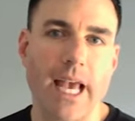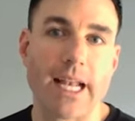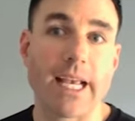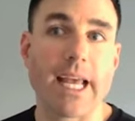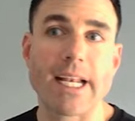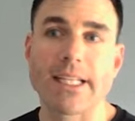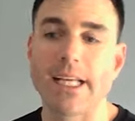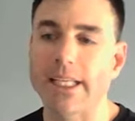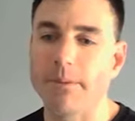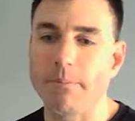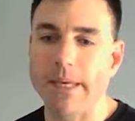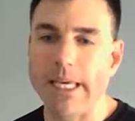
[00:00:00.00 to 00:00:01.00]
And again, it
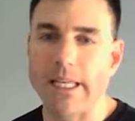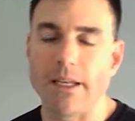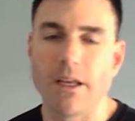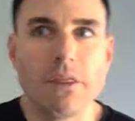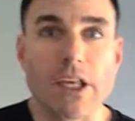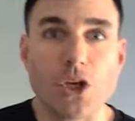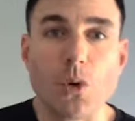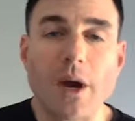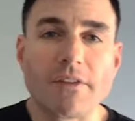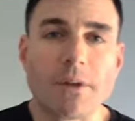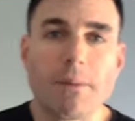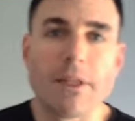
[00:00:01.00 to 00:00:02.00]
doesn't mean that you
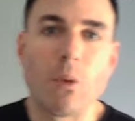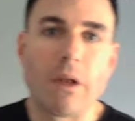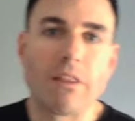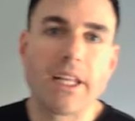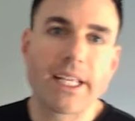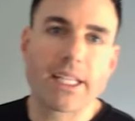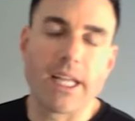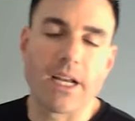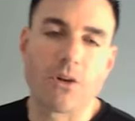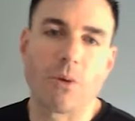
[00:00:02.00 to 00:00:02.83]
have to be the one listing,